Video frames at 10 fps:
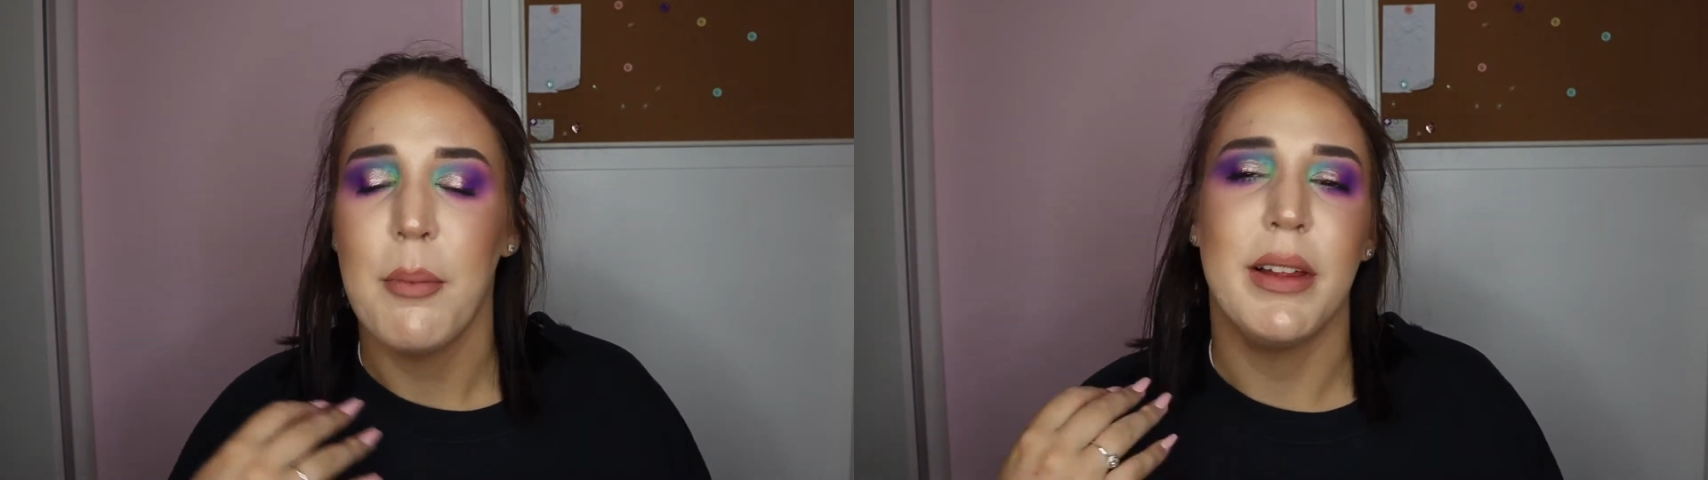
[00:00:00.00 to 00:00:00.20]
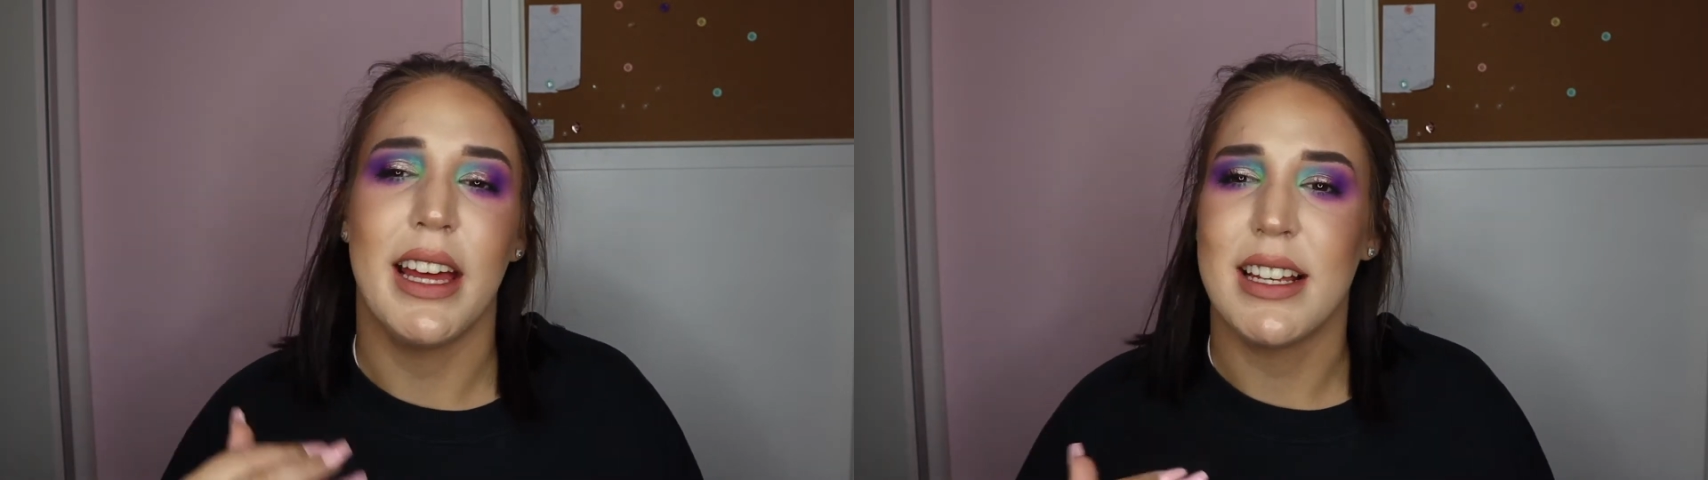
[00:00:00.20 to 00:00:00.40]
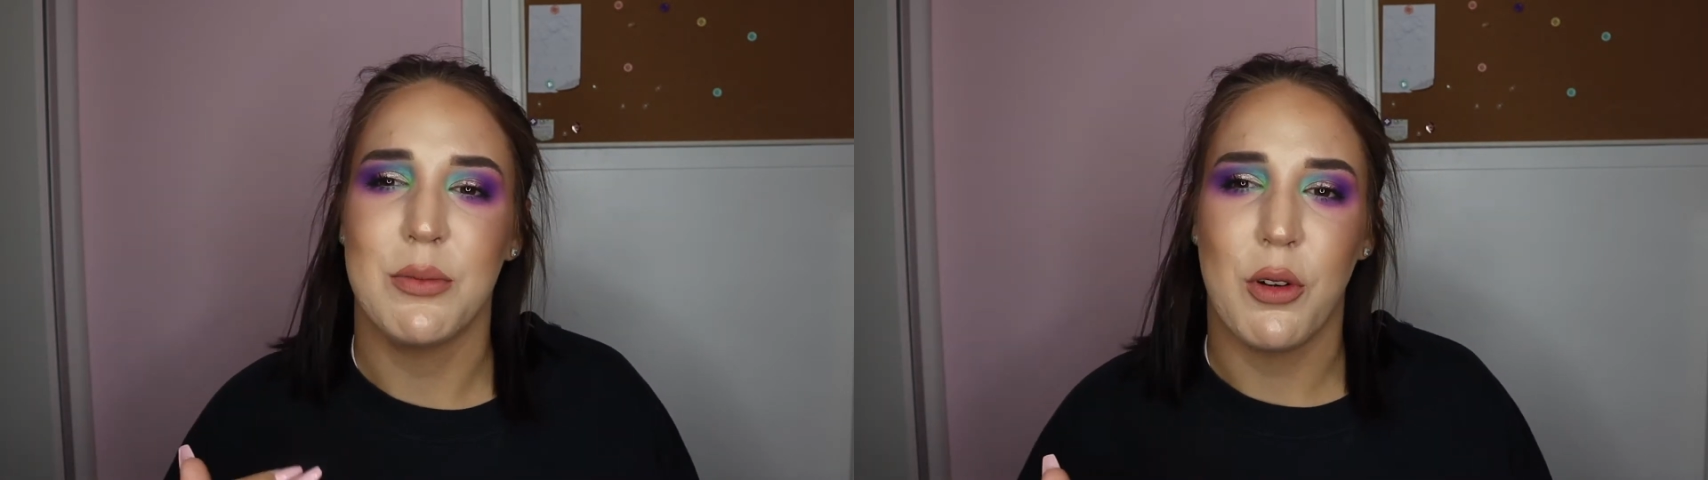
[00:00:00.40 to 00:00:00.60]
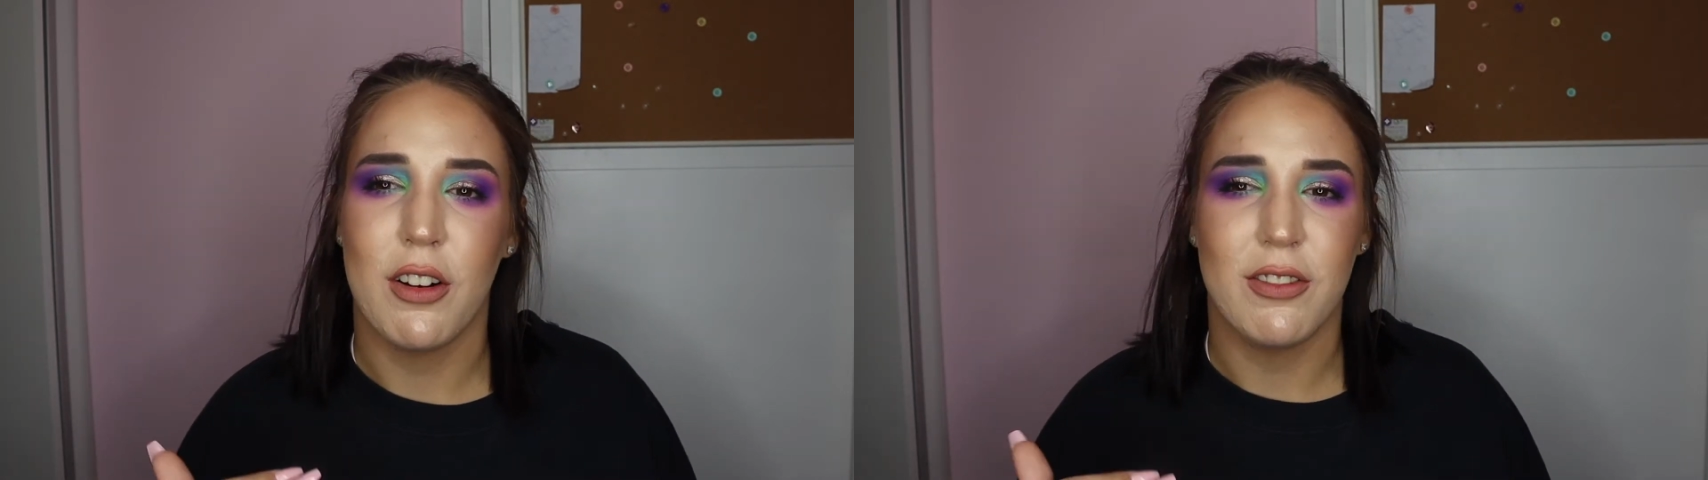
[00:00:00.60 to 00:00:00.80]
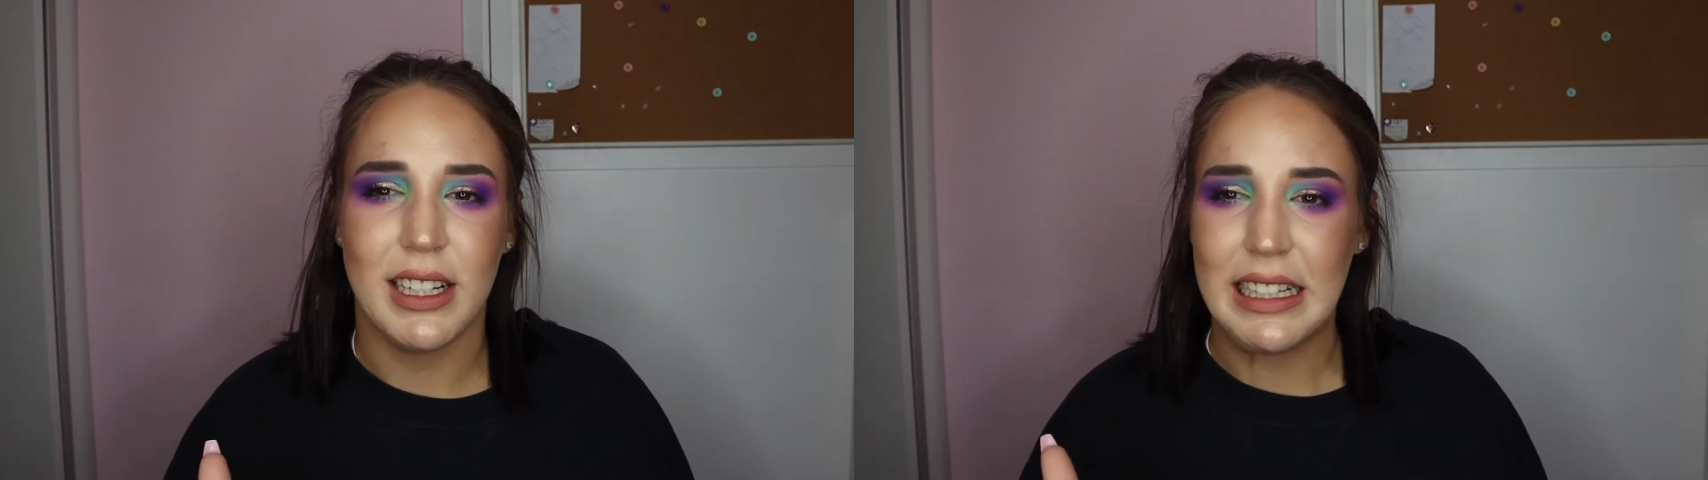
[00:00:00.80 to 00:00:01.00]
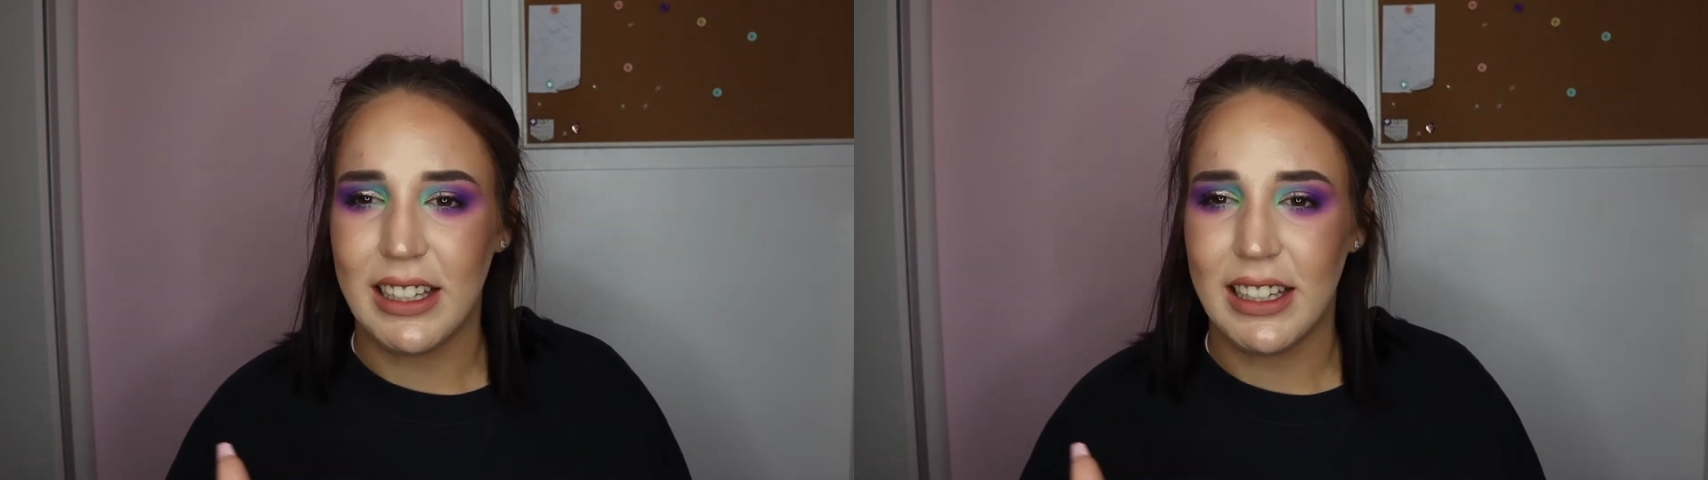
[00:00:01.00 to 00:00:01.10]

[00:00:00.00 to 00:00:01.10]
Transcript: but that isn't what I really